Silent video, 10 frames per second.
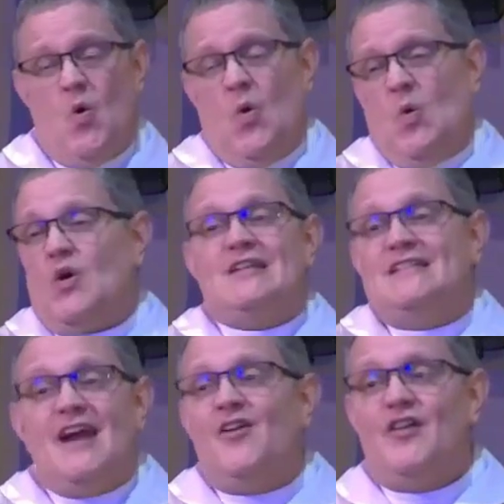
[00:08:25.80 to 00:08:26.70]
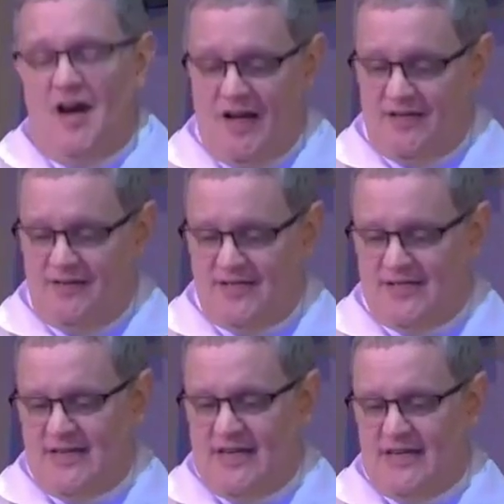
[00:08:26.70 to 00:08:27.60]
or dare not
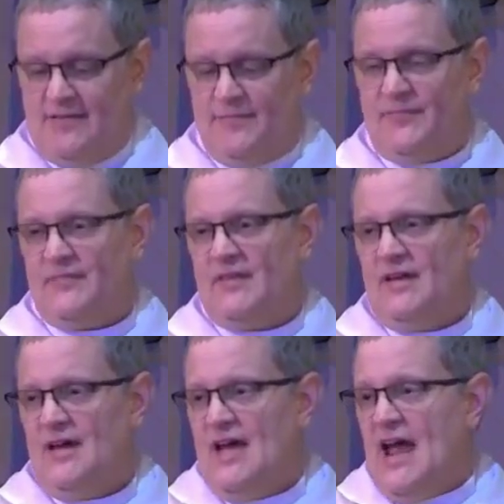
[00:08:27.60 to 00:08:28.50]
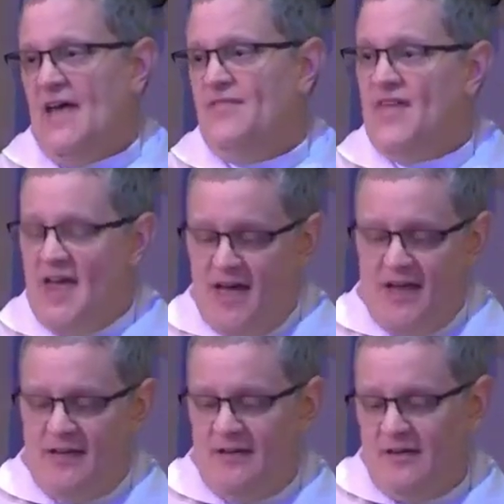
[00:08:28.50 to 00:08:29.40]
see. And
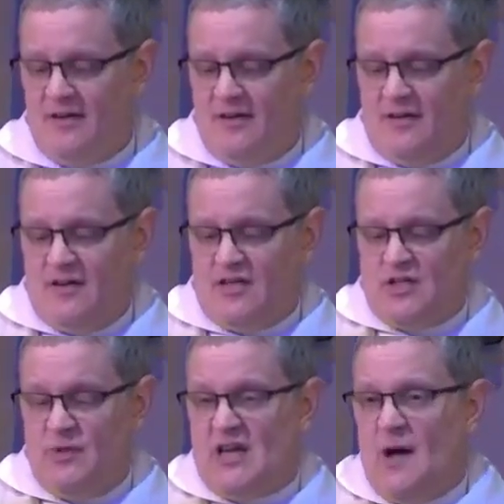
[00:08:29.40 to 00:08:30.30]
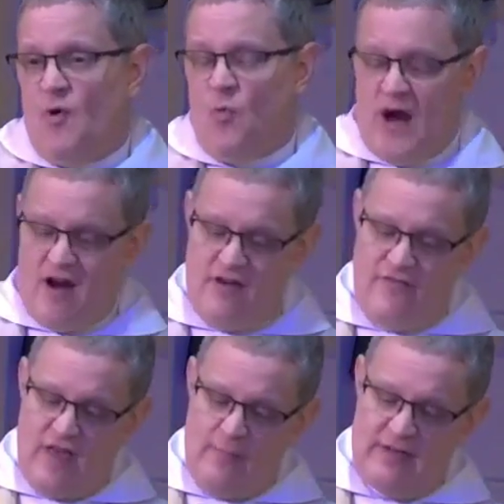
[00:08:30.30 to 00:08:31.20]
then to become aware of
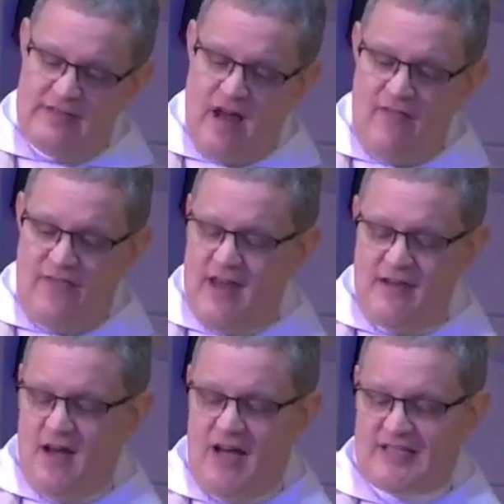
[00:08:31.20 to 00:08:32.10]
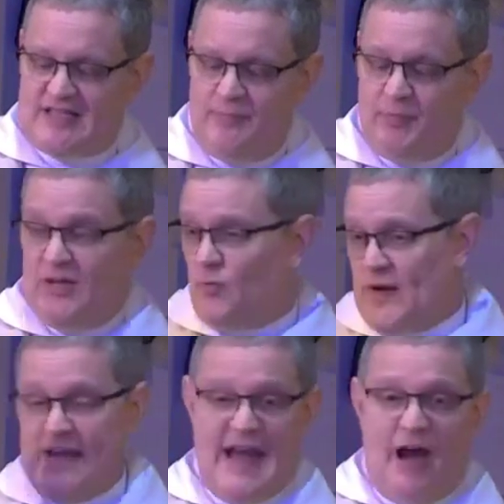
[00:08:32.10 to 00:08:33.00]
them, but not simply
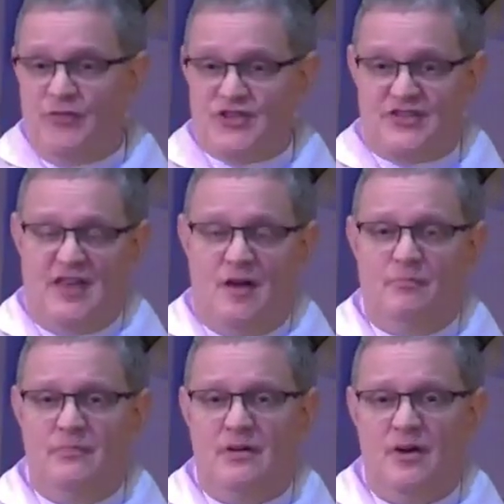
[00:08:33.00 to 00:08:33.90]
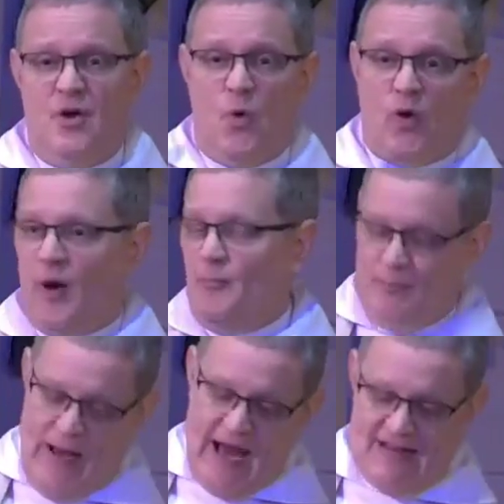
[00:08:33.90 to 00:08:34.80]
renounce them or
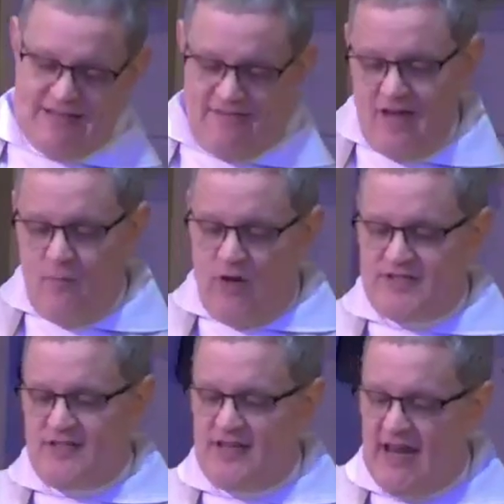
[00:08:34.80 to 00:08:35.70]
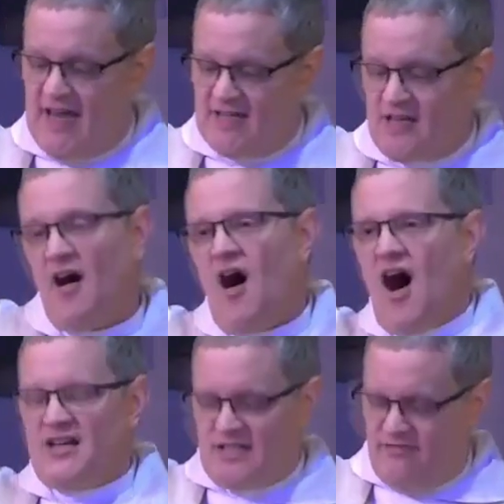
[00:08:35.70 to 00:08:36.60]
abandon them once again to
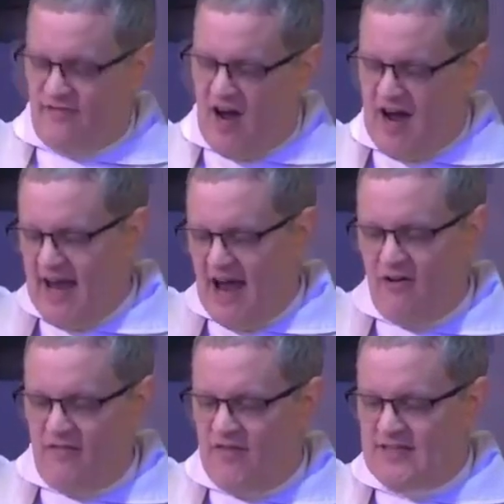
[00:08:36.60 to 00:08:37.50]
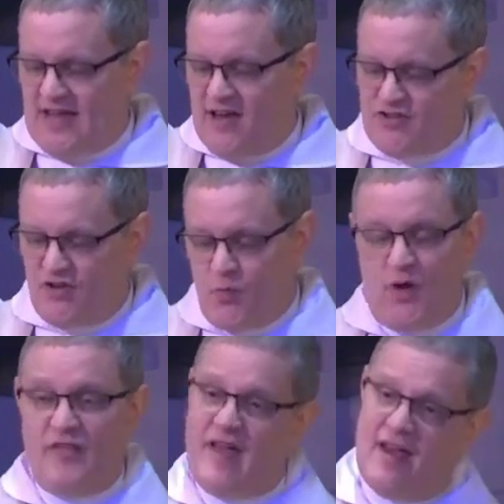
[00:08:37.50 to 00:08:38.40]
ossify out in the desert
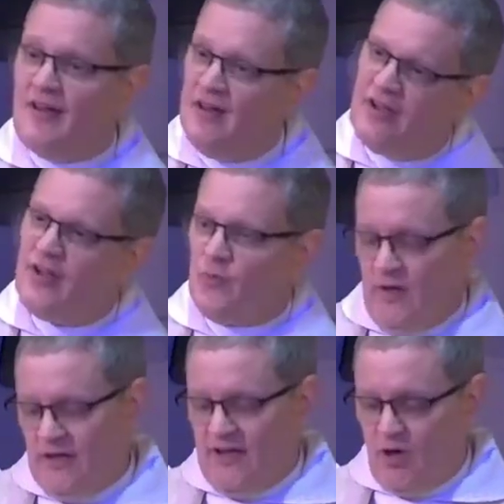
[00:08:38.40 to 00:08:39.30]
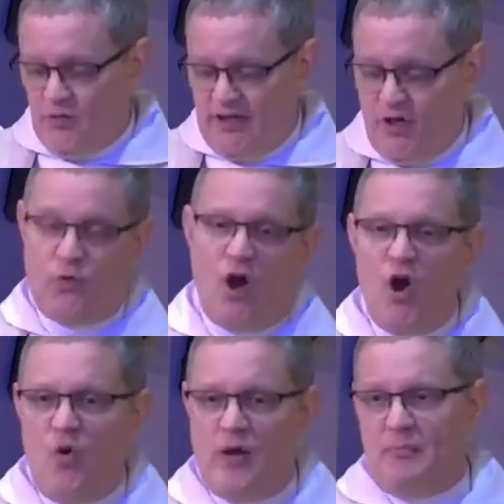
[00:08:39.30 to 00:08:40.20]
where they really only
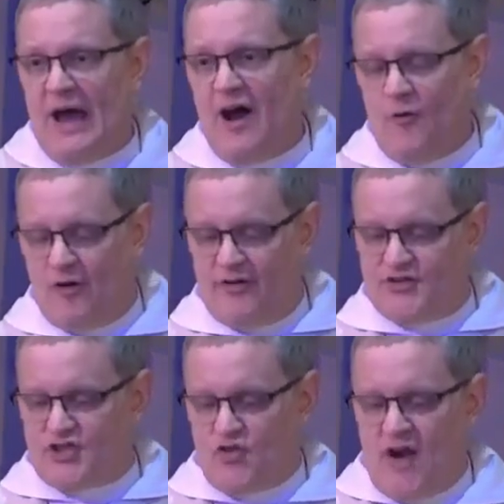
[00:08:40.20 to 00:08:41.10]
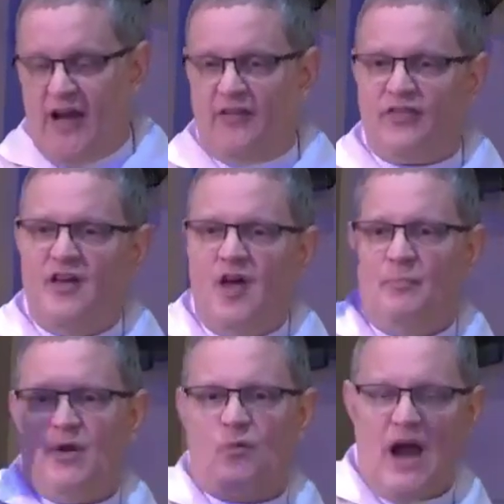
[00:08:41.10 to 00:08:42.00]
grow in power and strength,
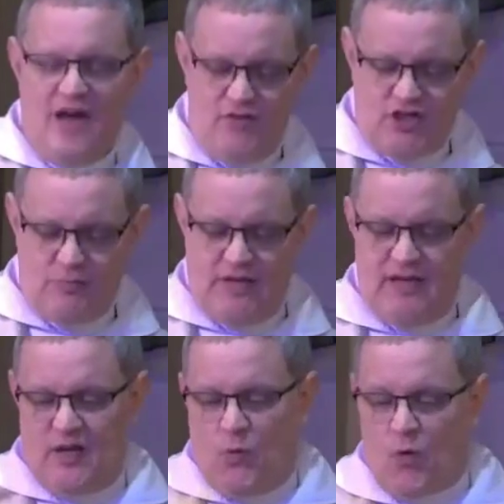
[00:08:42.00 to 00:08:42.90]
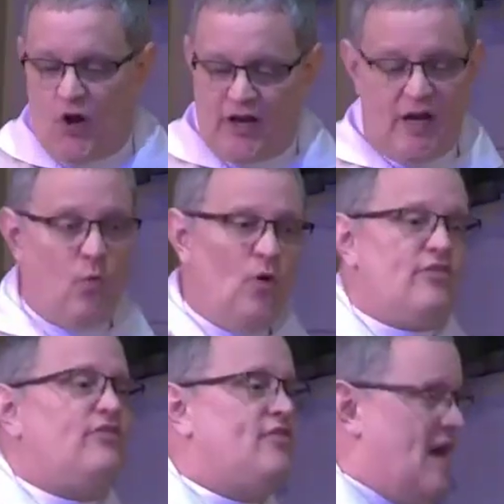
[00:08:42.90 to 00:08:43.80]
but rather to begin working
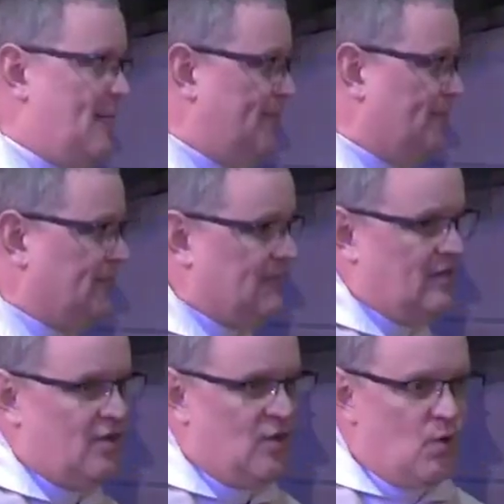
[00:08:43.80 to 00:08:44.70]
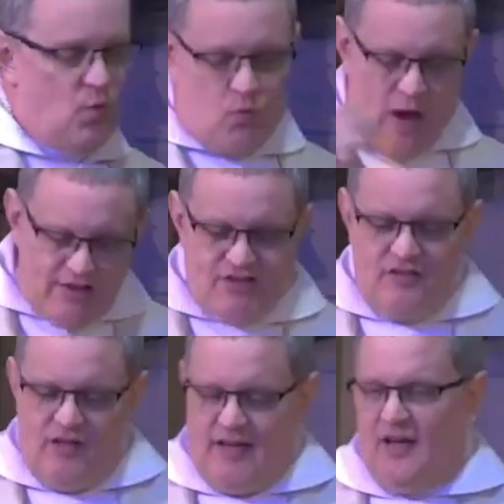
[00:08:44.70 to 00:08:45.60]
with them,
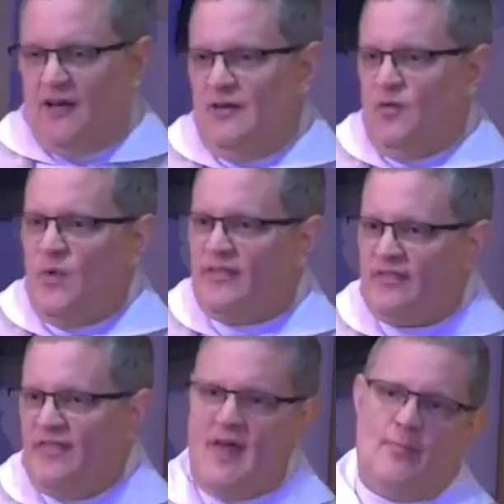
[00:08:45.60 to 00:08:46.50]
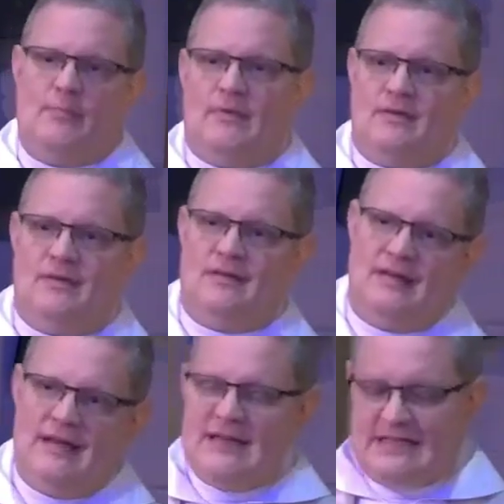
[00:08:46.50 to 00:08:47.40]
wrestling with them,
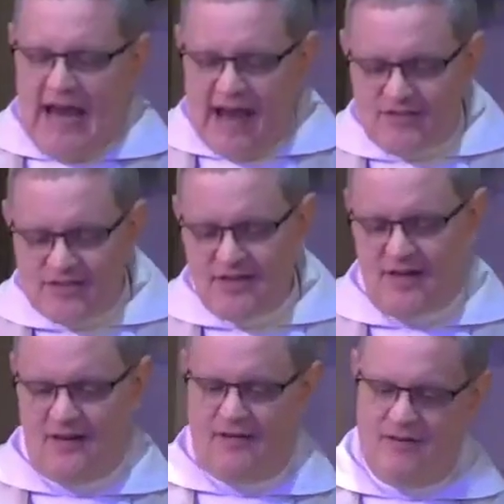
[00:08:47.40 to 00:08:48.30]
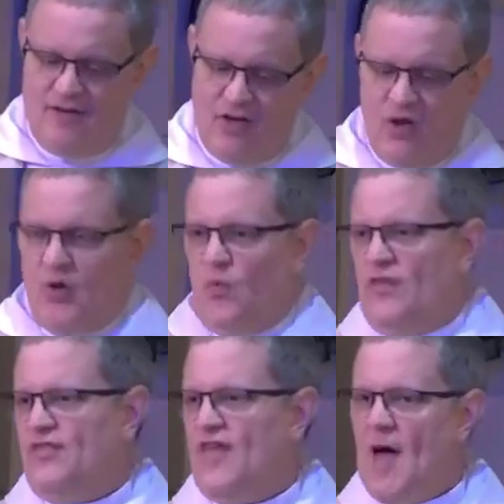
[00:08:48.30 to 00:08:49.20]
dancing
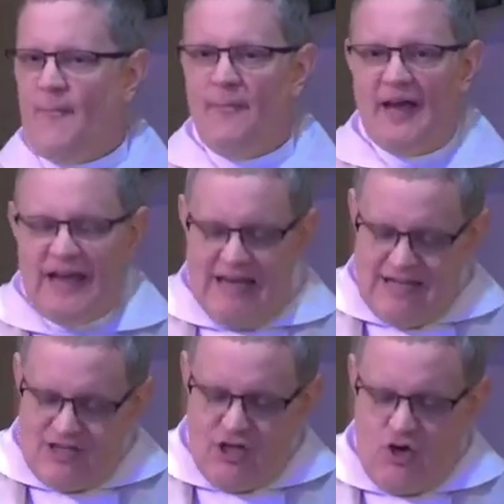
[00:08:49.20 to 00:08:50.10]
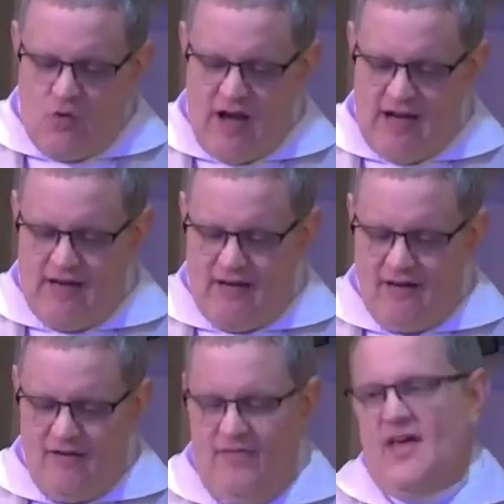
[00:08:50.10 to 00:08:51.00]
with them,
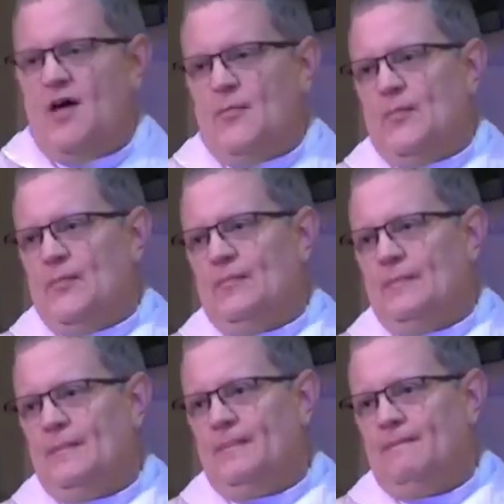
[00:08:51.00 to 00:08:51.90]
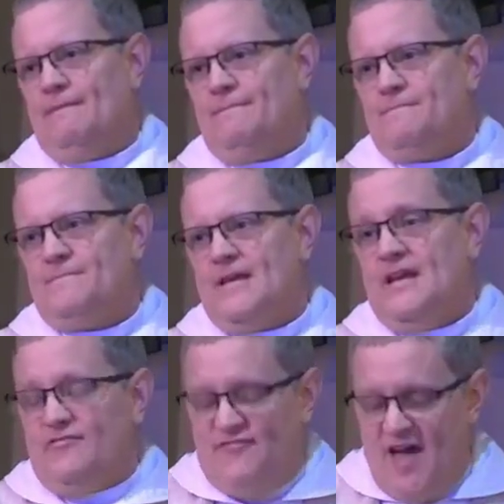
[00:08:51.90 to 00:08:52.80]
integrating them.
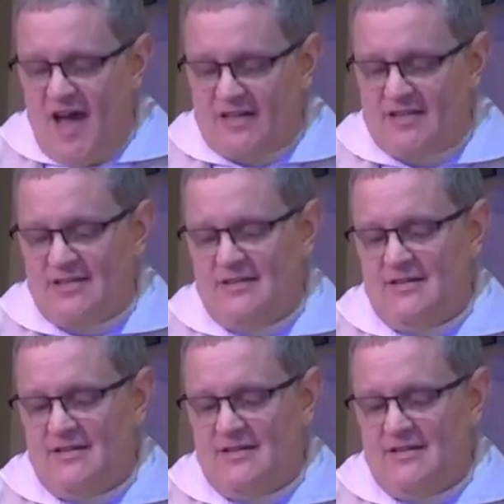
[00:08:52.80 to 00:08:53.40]
In effect,